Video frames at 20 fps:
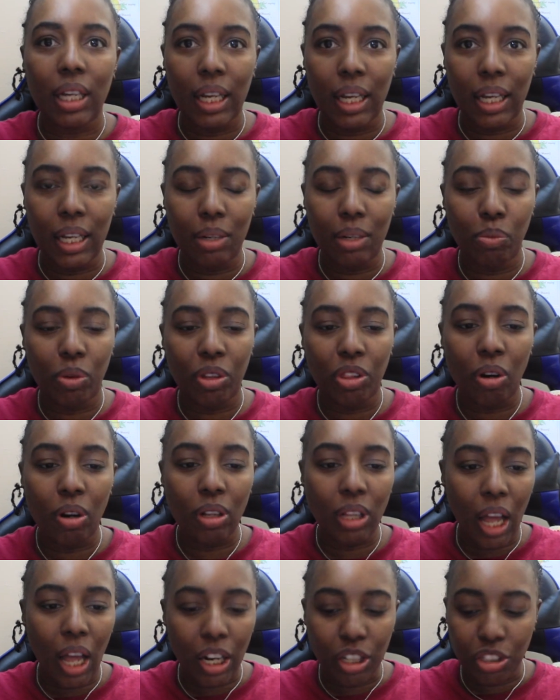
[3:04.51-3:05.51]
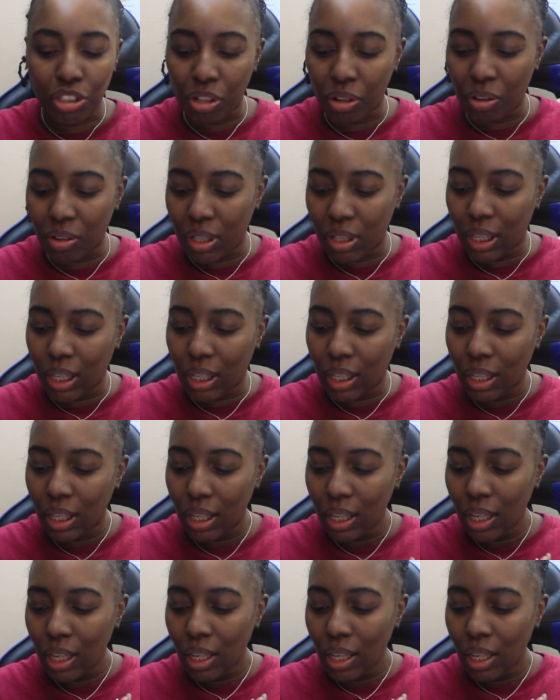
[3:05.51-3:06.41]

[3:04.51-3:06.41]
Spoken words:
in with her lock journey,